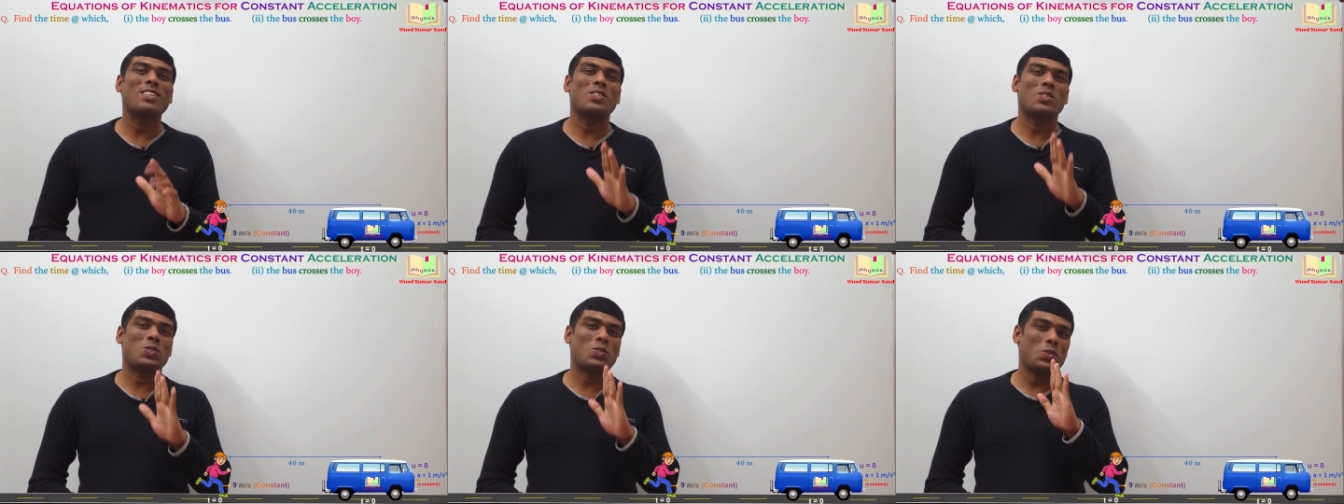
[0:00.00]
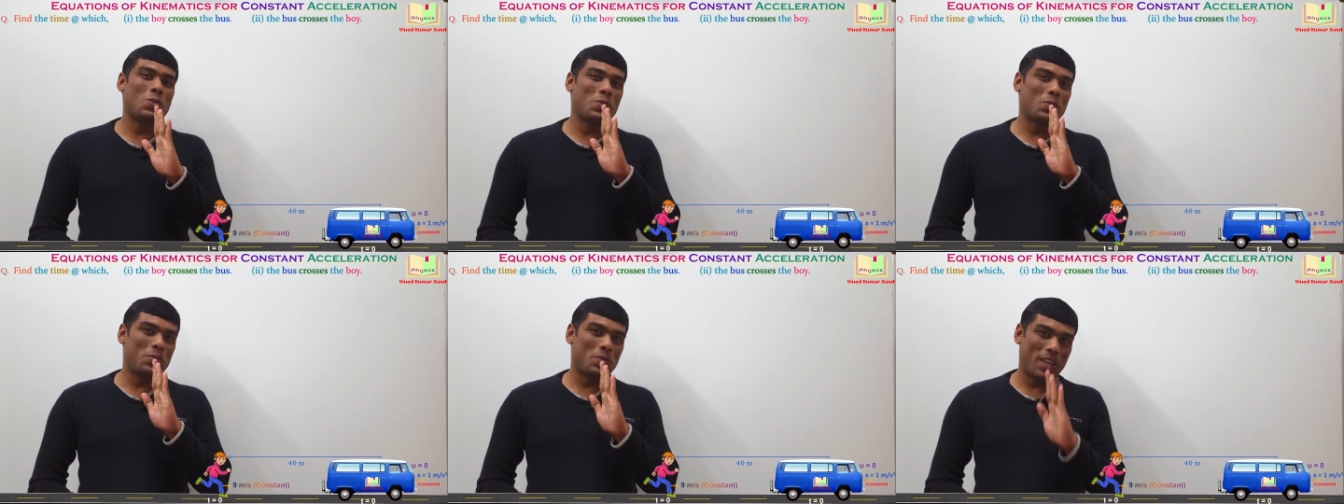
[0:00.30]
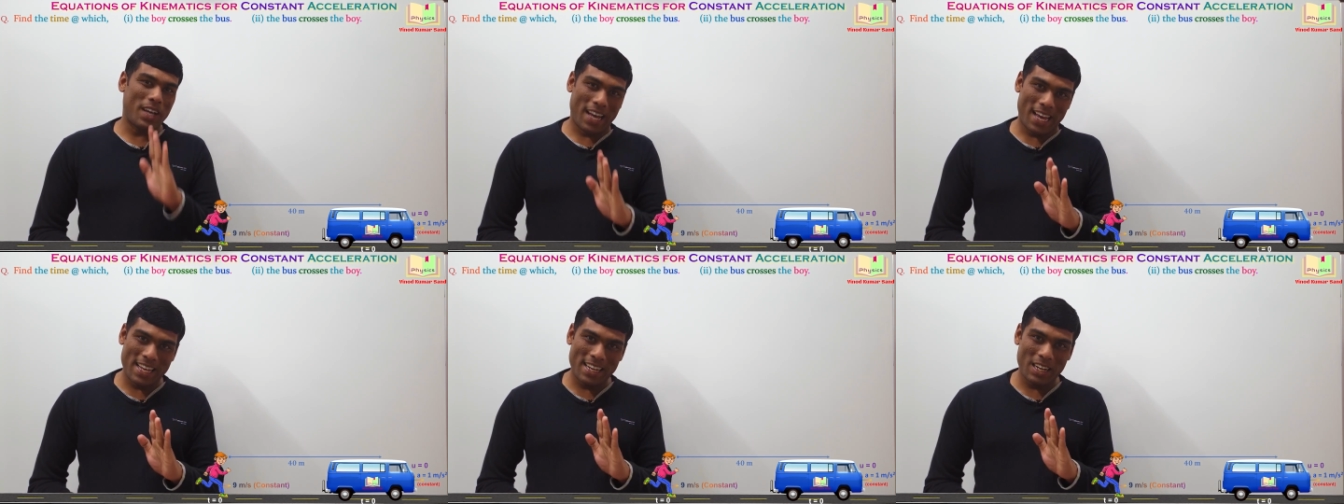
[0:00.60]

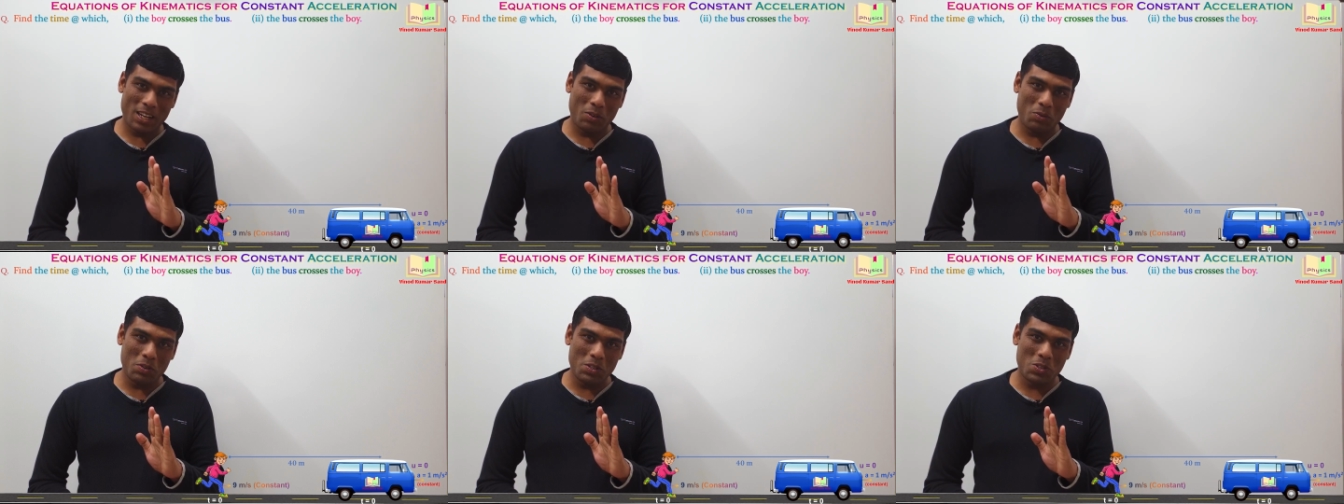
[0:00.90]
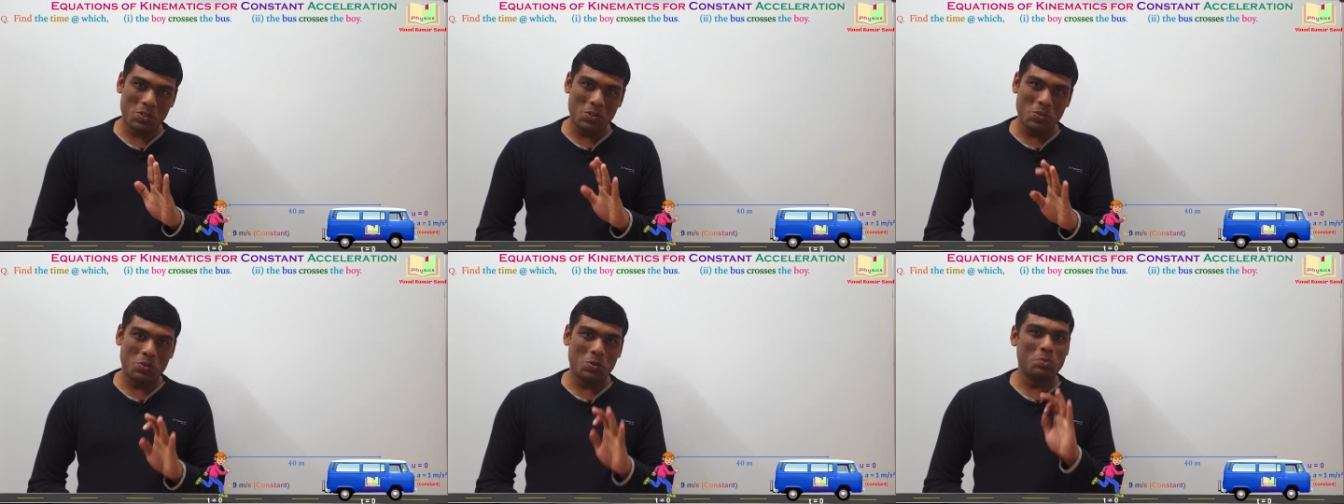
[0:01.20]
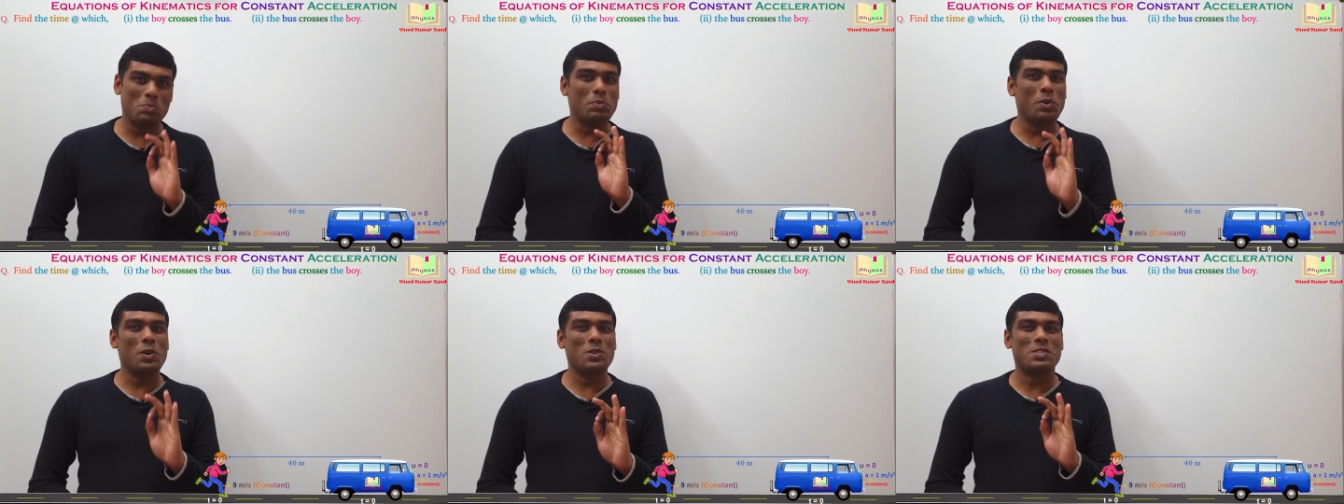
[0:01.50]
So I request you to
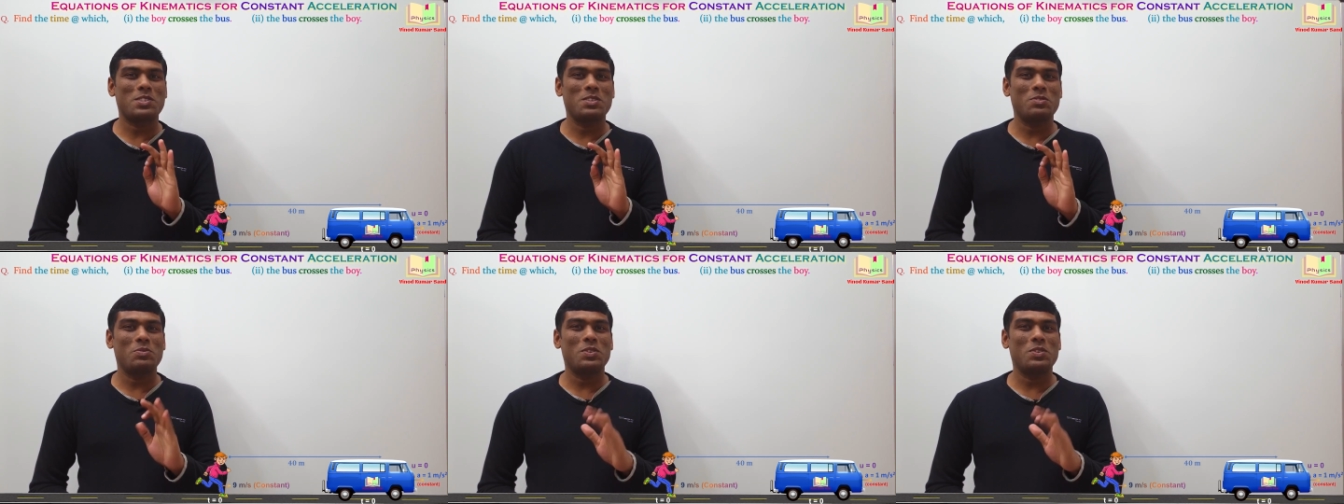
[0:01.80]
pause the